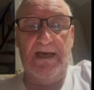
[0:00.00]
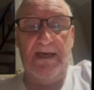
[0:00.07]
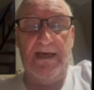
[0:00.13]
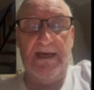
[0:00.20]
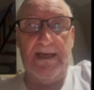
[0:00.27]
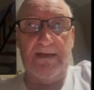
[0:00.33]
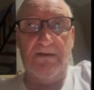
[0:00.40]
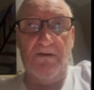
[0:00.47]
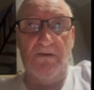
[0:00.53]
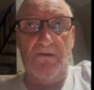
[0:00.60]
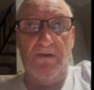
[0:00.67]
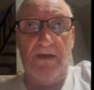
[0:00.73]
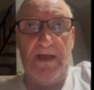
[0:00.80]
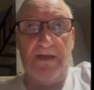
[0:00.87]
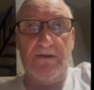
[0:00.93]

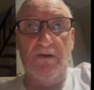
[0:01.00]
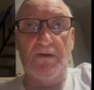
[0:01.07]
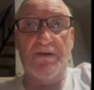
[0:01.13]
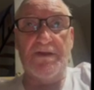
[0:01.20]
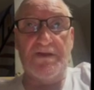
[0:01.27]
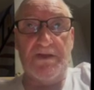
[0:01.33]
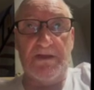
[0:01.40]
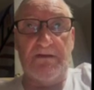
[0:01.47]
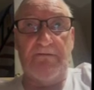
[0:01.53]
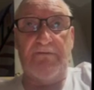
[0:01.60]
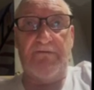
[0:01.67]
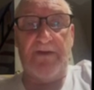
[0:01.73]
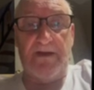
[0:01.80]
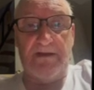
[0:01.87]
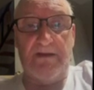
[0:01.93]
acknowledging the
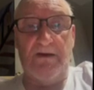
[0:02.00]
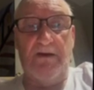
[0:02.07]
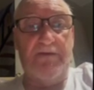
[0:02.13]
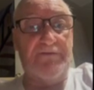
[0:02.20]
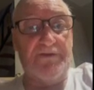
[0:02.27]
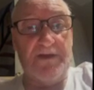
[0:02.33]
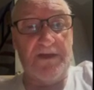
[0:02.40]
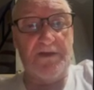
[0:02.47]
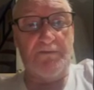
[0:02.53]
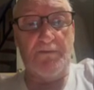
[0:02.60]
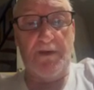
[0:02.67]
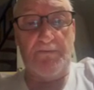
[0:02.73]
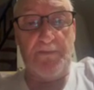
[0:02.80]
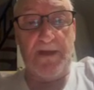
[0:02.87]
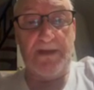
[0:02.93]
fact that I've changed
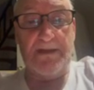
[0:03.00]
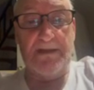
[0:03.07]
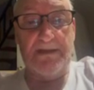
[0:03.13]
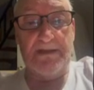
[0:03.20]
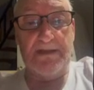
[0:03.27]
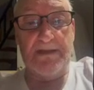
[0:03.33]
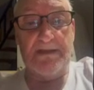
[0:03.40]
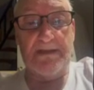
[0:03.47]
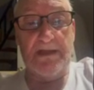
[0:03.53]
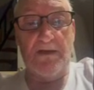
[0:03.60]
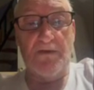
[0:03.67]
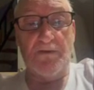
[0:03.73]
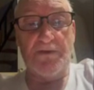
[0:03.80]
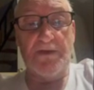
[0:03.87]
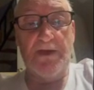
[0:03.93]
my banking
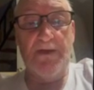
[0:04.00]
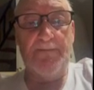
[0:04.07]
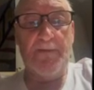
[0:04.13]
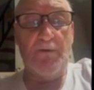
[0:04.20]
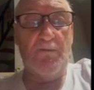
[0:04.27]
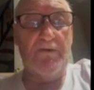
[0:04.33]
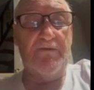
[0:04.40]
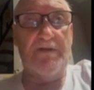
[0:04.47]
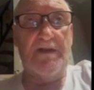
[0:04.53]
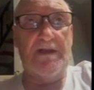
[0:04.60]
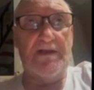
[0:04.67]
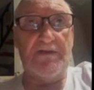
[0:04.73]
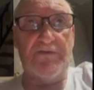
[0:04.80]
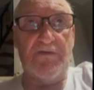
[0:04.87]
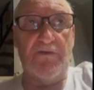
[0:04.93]
details within the
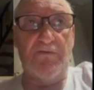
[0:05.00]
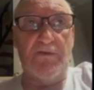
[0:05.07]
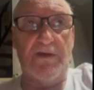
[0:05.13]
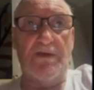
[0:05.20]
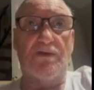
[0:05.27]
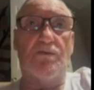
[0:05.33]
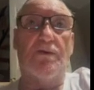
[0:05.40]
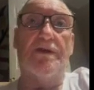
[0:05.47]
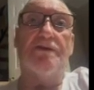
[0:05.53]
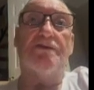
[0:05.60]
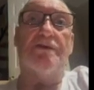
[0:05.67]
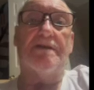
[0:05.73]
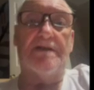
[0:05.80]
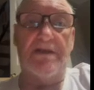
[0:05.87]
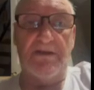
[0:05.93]
next few weeks, which
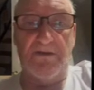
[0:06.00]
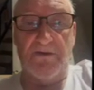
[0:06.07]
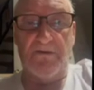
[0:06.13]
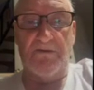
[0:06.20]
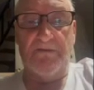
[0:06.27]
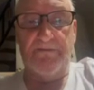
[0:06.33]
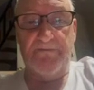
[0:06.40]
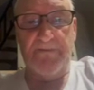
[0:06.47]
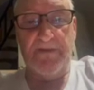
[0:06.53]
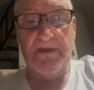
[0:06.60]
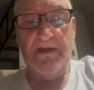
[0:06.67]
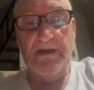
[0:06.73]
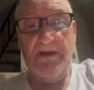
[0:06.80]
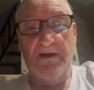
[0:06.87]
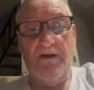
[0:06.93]
I did do.
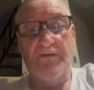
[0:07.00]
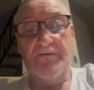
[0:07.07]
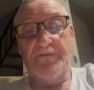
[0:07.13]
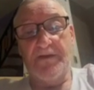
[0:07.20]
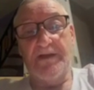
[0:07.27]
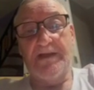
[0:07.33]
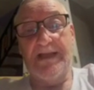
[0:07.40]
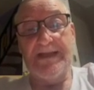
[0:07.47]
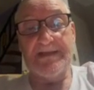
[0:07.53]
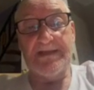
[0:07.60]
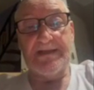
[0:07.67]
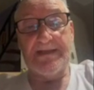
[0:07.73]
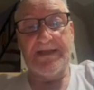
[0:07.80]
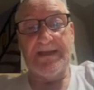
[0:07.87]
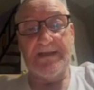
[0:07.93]
Obviously,
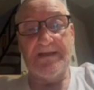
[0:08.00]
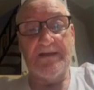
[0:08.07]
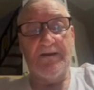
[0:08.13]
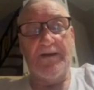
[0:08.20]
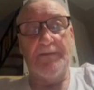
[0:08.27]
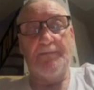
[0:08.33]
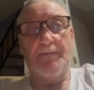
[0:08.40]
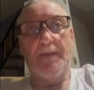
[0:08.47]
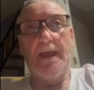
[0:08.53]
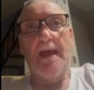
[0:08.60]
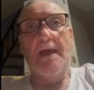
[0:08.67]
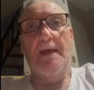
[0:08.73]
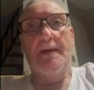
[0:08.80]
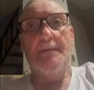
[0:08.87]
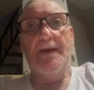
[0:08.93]
letters take time.
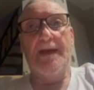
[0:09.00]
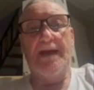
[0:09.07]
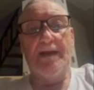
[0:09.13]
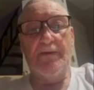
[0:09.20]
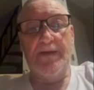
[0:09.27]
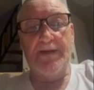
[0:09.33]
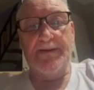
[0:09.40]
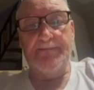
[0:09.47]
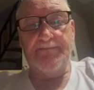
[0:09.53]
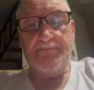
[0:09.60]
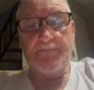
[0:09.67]
But anyway,